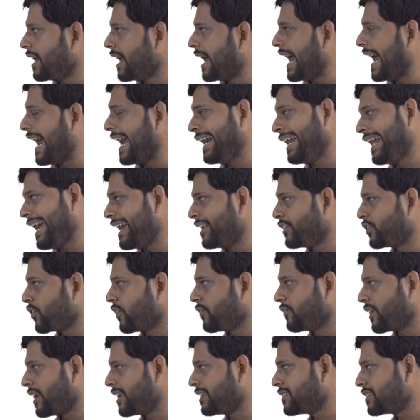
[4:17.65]
and h
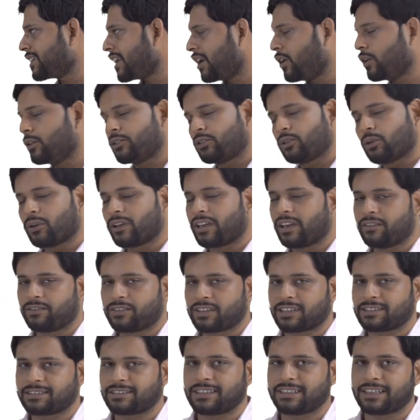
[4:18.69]
of x also gives
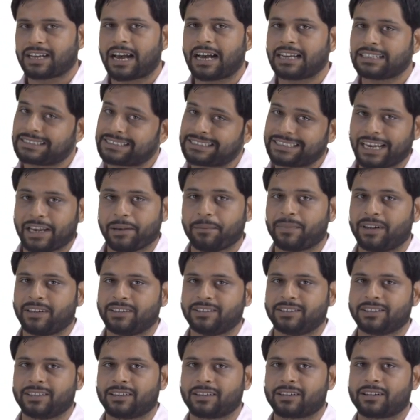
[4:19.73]
us the same
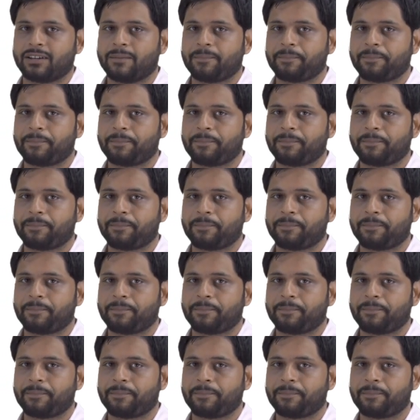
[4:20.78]
answer.